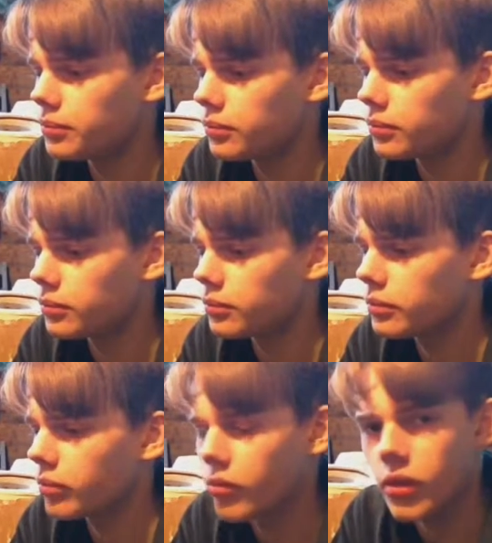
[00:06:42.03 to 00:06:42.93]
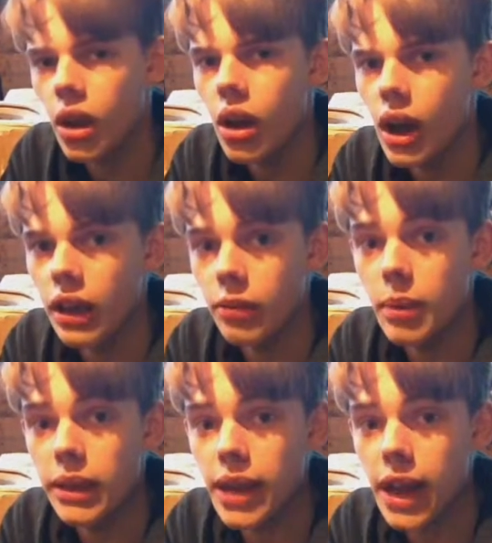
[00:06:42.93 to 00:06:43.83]
I
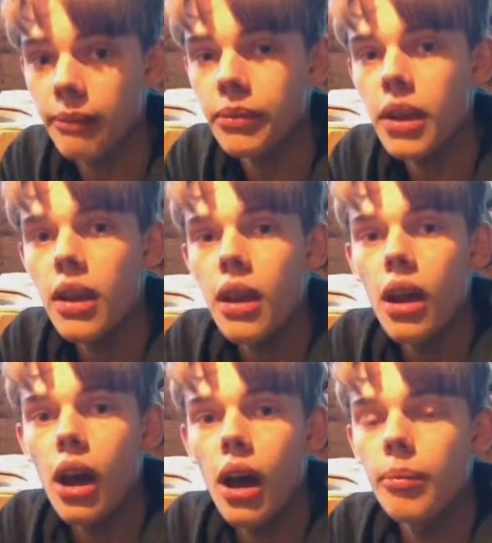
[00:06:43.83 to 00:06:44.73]
admit that.